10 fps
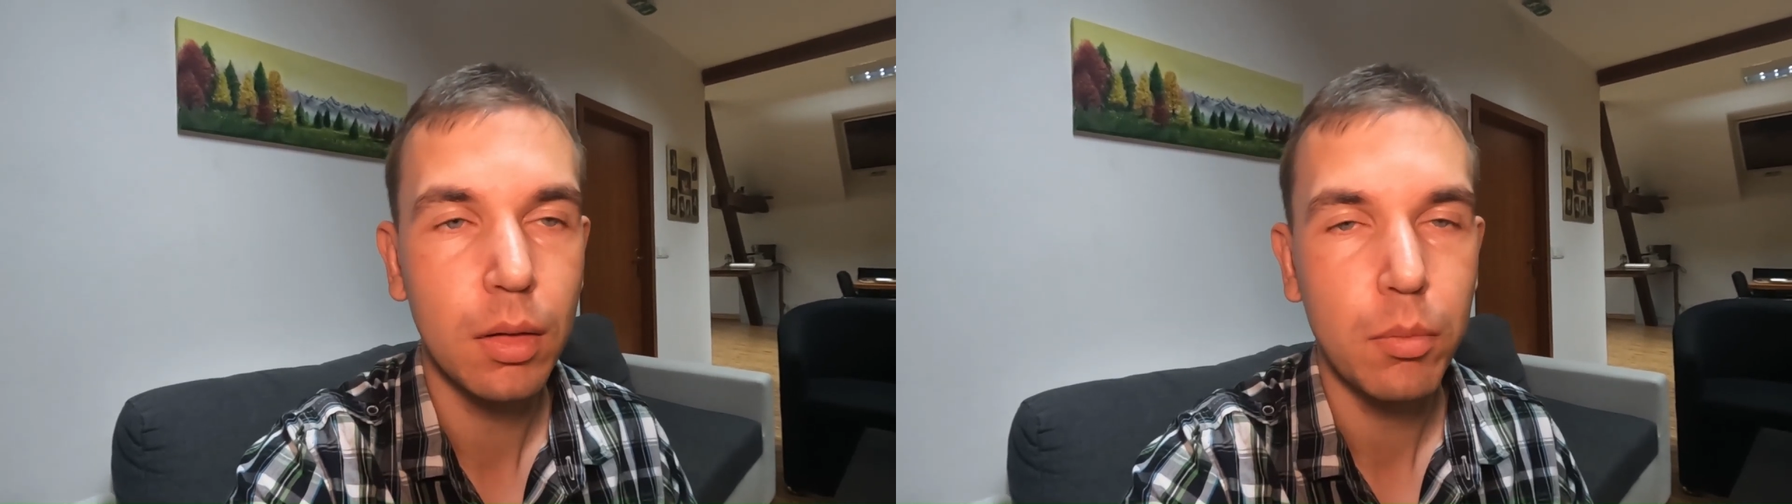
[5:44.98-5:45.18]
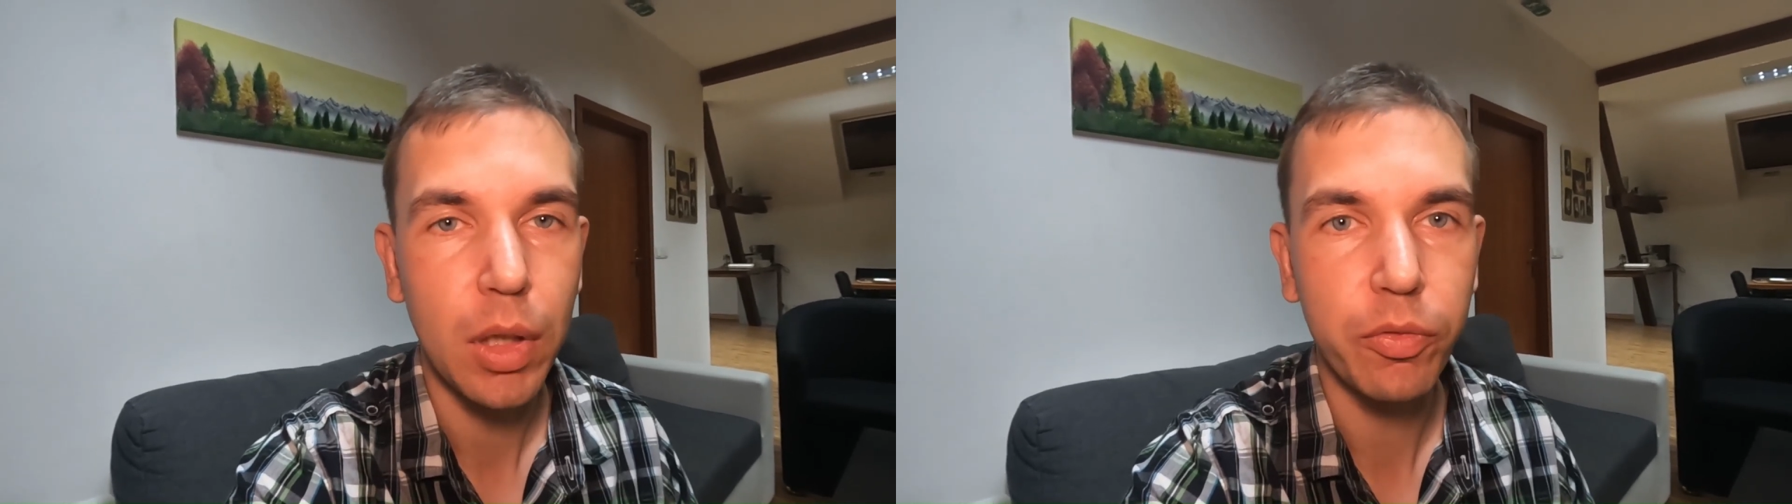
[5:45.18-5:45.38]

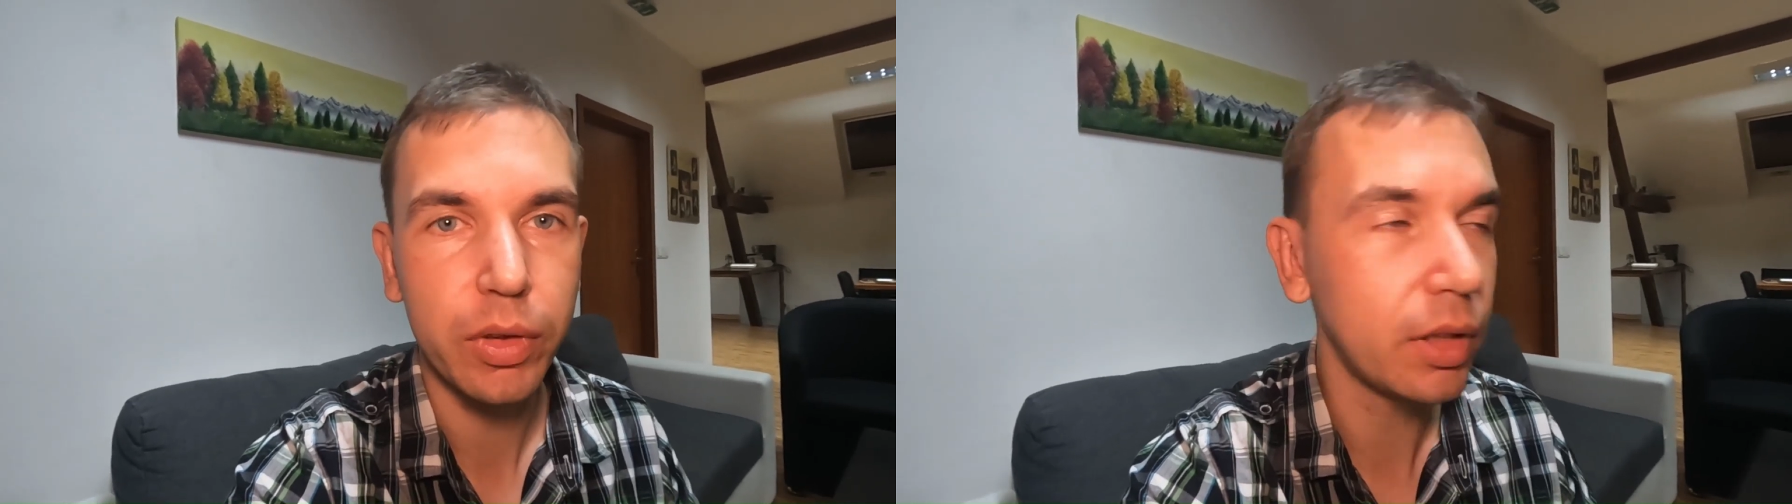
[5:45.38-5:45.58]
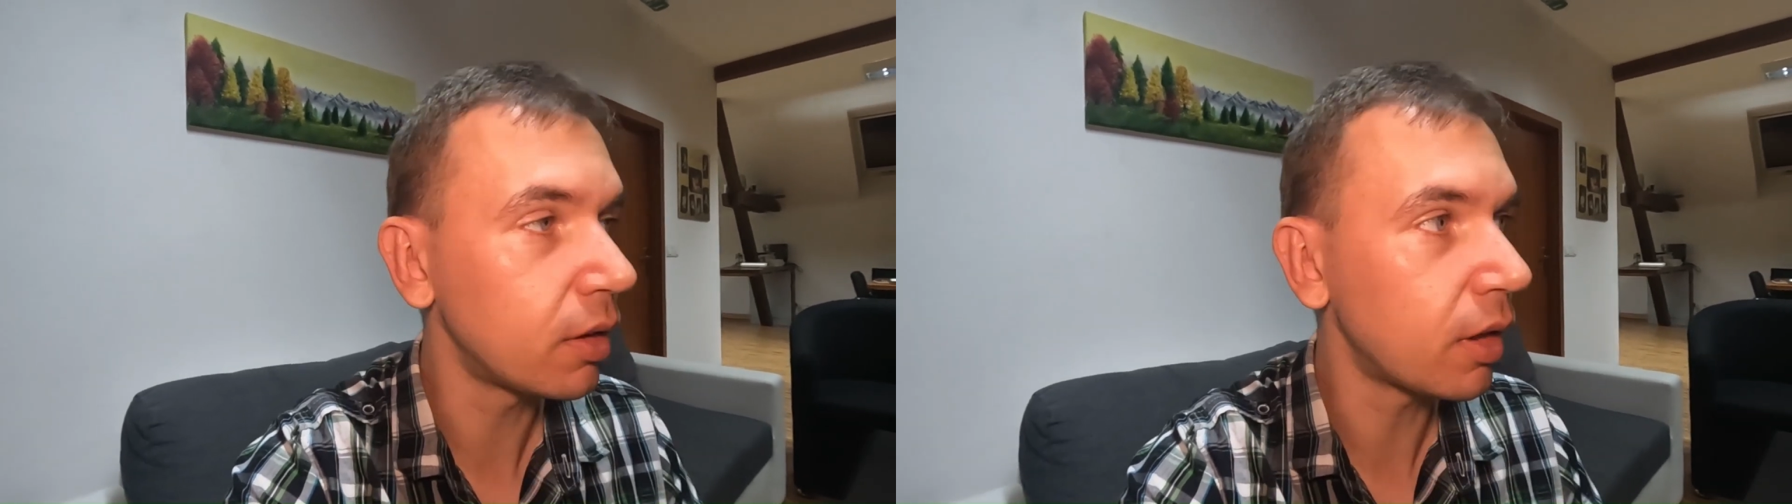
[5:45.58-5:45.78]
but we
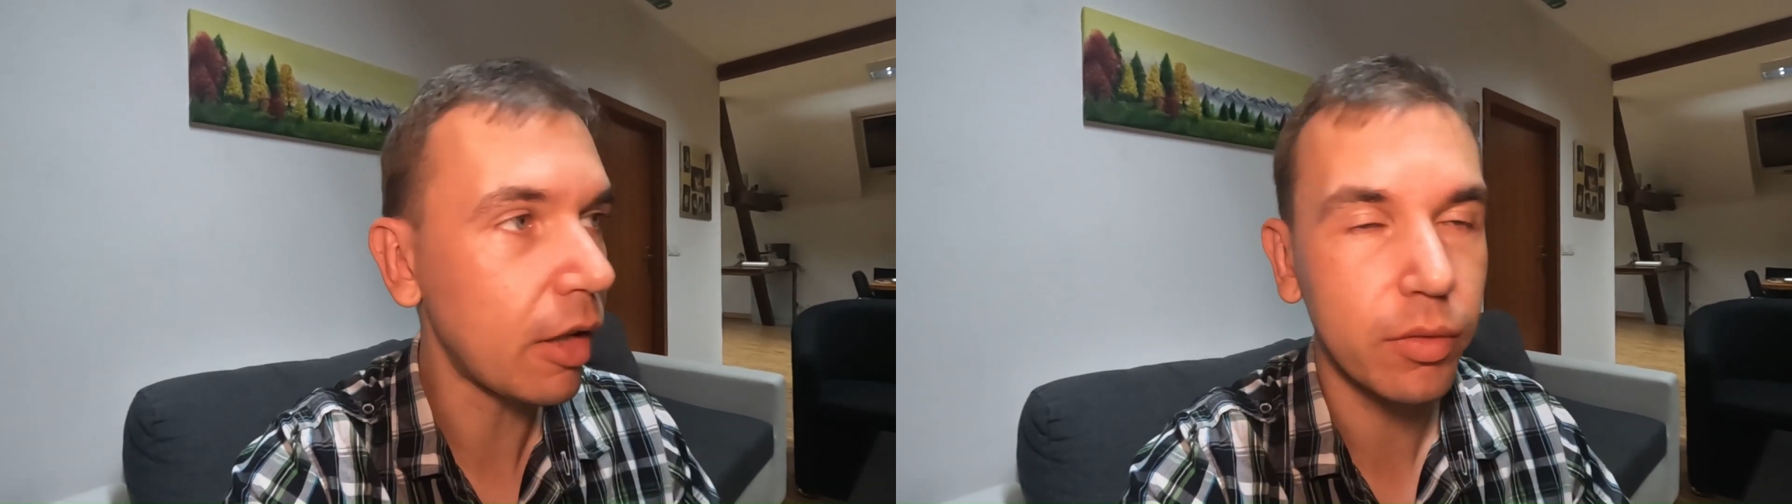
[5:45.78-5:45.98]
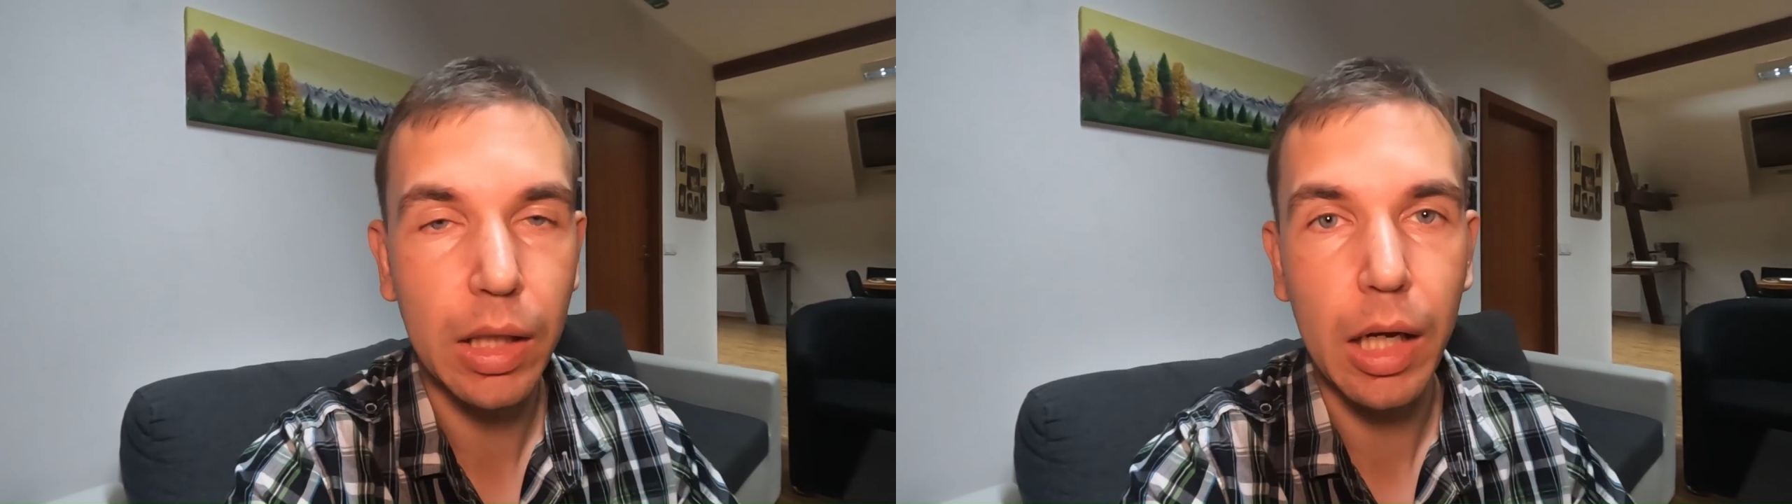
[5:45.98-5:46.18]
didn't
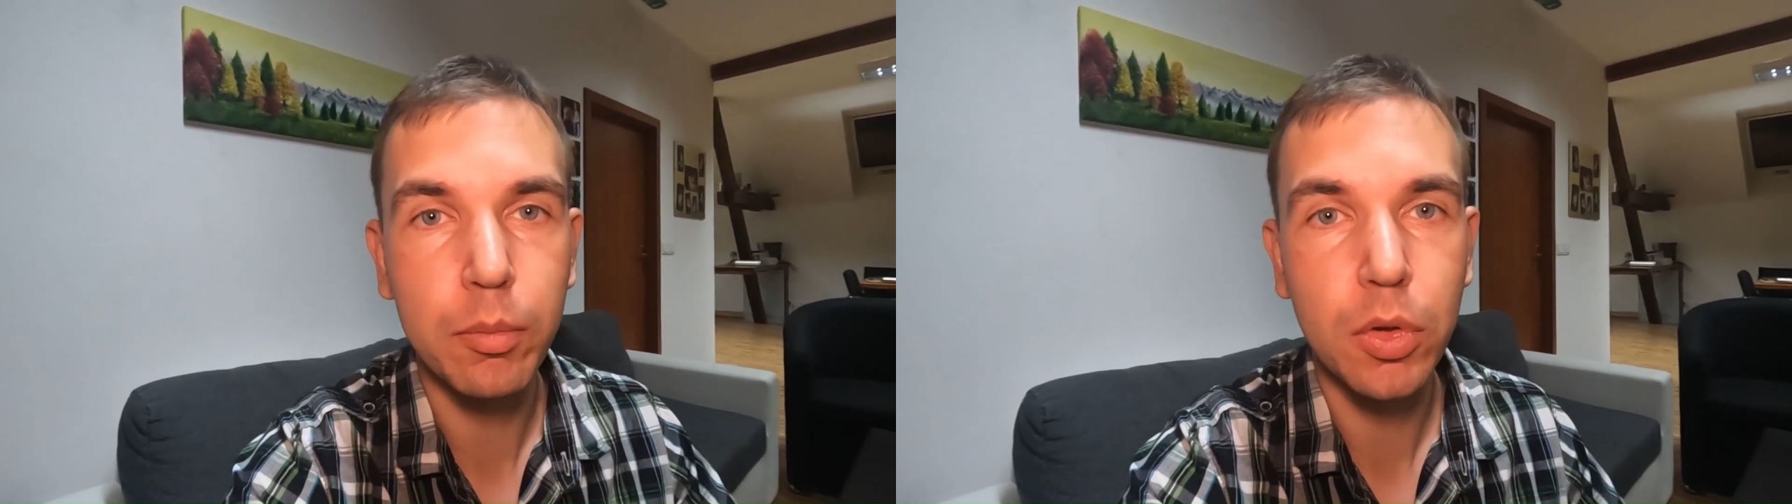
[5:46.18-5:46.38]
have time